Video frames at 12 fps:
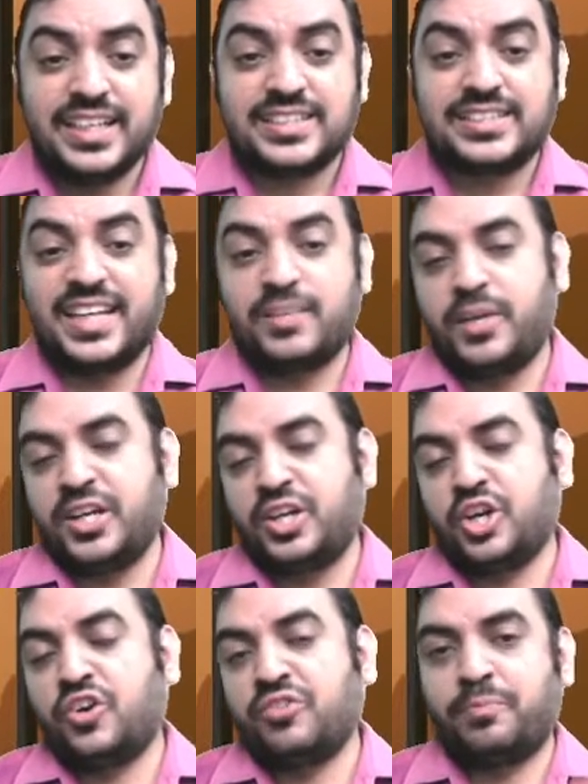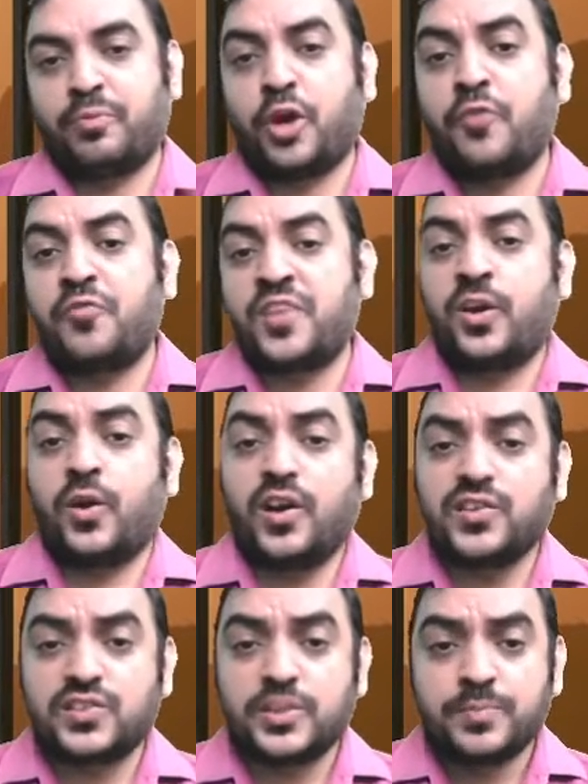statement of profit and
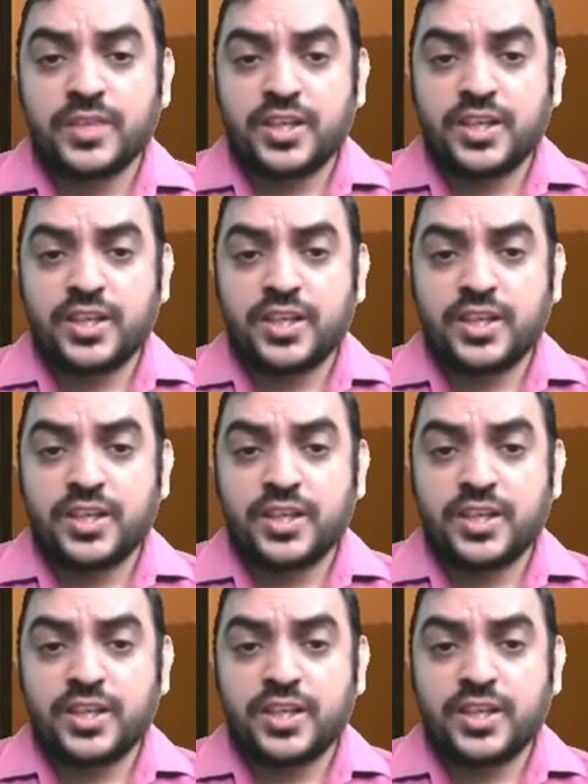loss.